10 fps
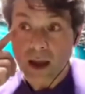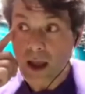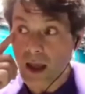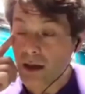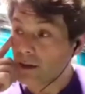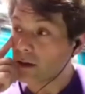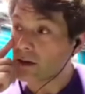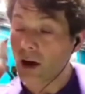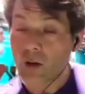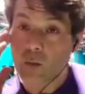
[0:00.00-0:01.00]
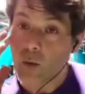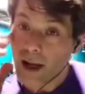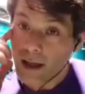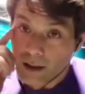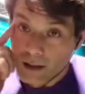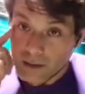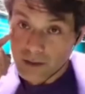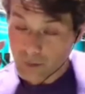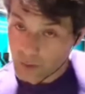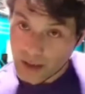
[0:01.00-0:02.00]
And not one,
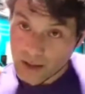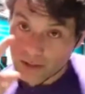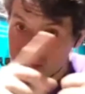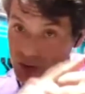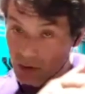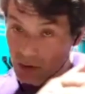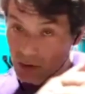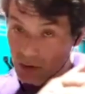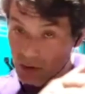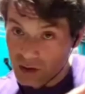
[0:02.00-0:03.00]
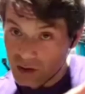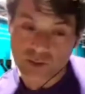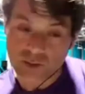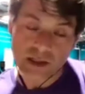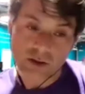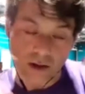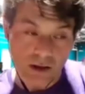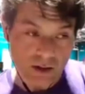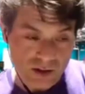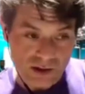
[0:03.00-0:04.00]
we had surgeons, we had oncologists,